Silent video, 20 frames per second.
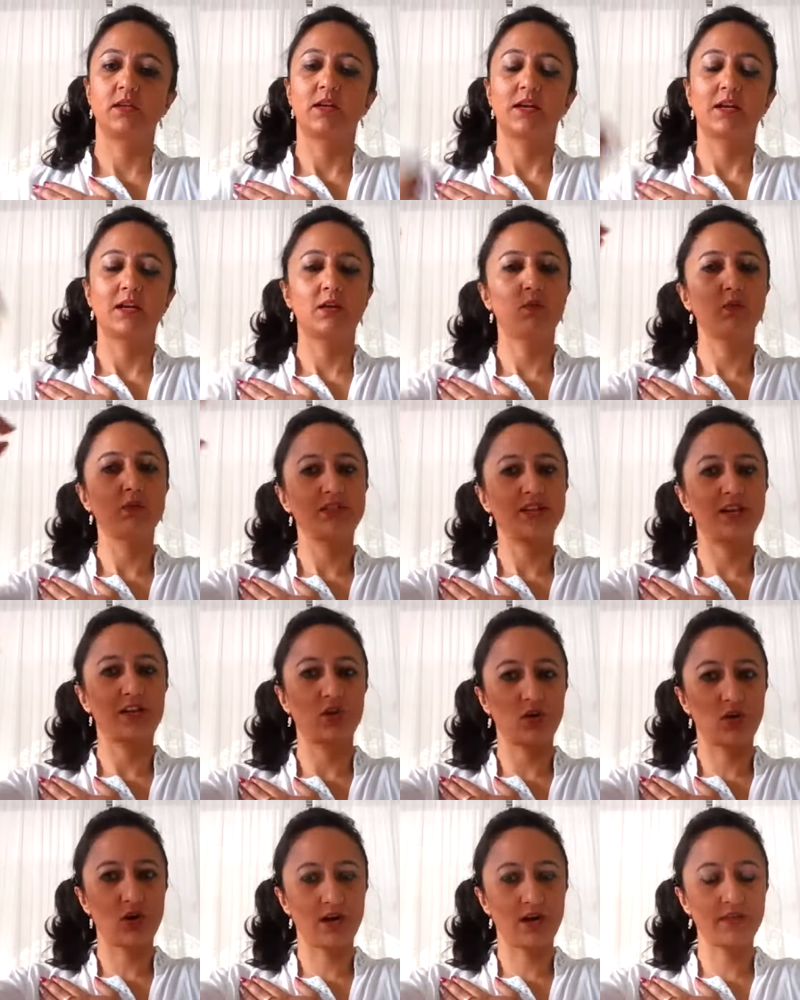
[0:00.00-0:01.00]
And I want to take
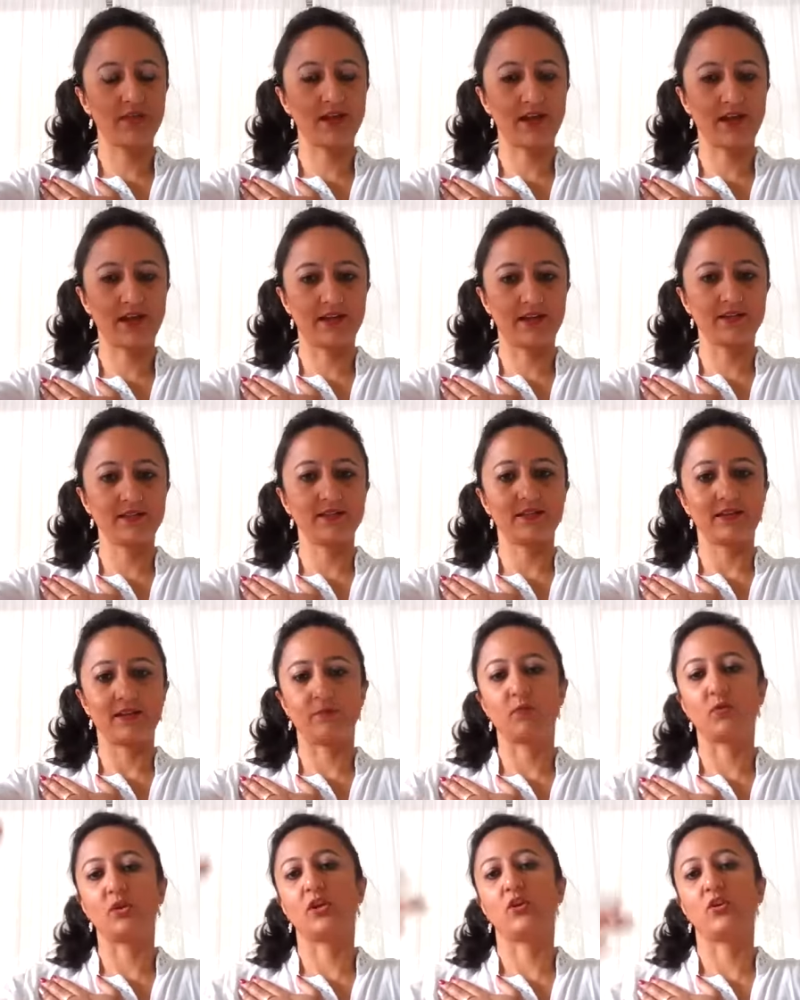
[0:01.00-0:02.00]
your other hand and
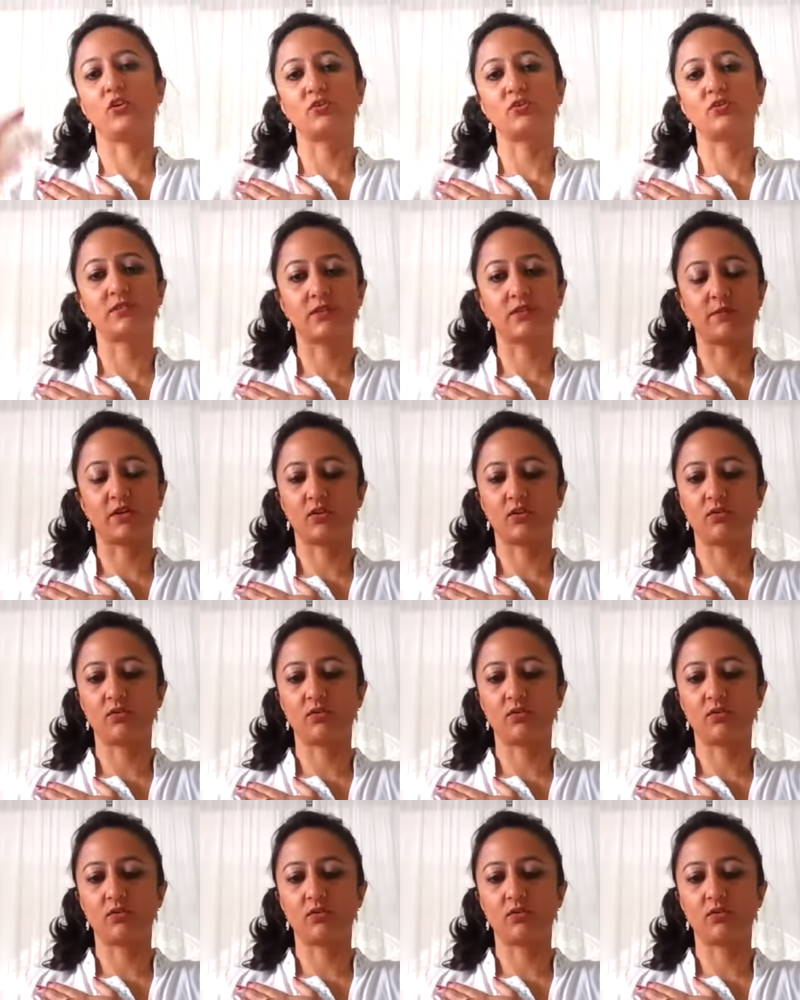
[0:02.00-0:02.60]
put it on your stomach.